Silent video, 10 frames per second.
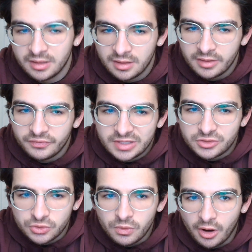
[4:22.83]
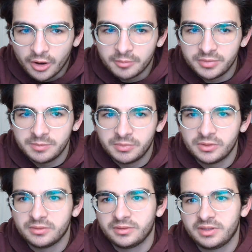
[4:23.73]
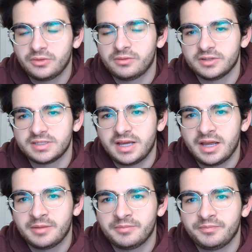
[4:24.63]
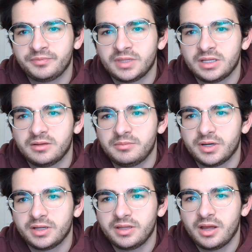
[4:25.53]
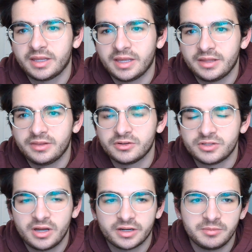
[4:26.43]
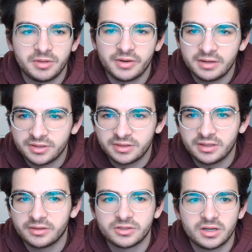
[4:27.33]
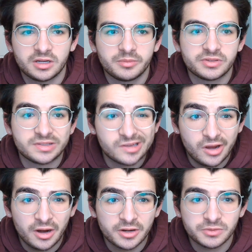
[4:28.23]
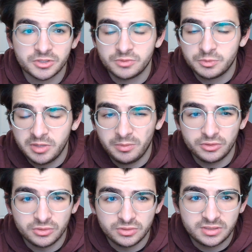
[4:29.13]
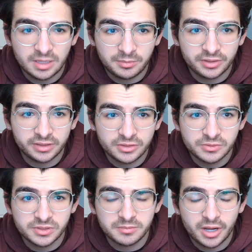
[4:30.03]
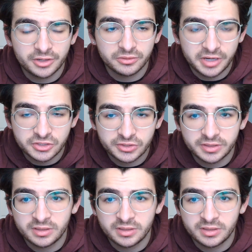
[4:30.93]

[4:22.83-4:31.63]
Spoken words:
they do harm people over time. But again, they're talking about everything. They're talking about cigars, which people typically use in moderation